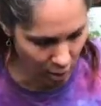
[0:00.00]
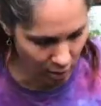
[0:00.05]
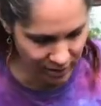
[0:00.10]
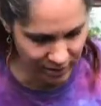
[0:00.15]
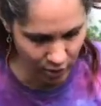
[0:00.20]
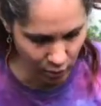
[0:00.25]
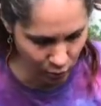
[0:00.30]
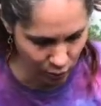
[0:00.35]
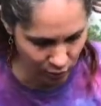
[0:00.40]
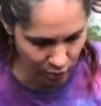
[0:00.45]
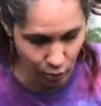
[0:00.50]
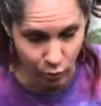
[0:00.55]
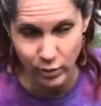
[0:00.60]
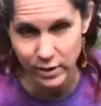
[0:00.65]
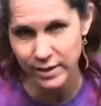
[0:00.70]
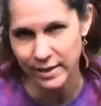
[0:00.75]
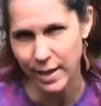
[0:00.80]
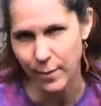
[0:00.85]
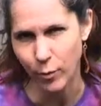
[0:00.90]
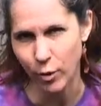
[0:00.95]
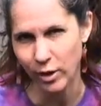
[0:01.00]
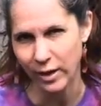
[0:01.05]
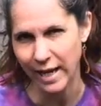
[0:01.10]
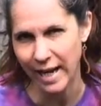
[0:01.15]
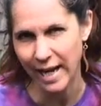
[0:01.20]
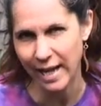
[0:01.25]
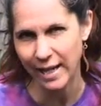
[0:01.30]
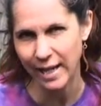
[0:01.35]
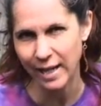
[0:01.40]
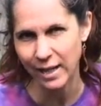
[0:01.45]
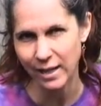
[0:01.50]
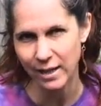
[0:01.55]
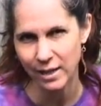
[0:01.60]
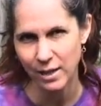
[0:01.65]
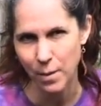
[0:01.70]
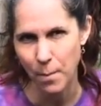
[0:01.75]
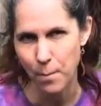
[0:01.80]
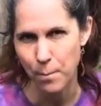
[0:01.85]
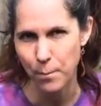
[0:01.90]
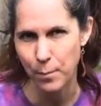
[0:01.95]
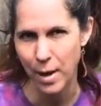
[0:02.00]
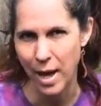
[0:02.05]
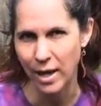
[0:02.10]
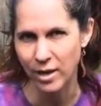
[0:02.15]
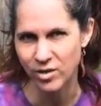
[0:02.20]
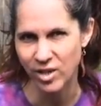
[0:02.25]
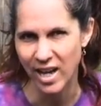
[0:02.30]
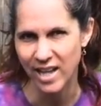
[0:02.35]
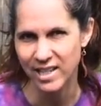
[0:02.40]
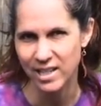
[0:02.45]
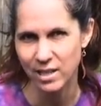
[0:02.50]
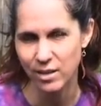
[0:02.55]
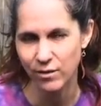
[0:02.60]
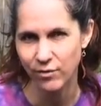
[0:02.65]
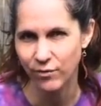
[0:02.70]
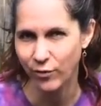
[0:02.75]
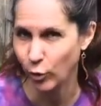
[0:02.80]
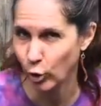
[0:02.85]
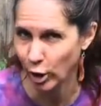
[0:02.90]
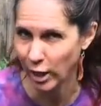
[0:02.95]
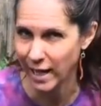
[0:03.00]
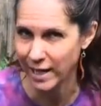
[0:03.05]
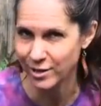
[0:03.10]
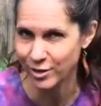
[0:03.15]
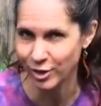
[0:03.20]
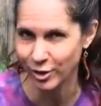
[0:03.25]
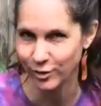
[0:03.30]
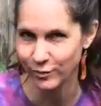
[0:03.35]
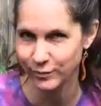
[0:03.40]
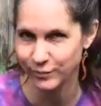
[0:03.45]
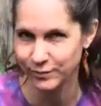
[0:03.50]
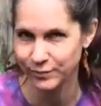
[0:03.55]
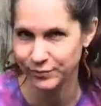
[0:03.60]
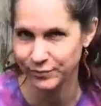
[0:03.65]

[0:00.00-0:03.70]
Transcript: also use some organic pelletized fertilizer.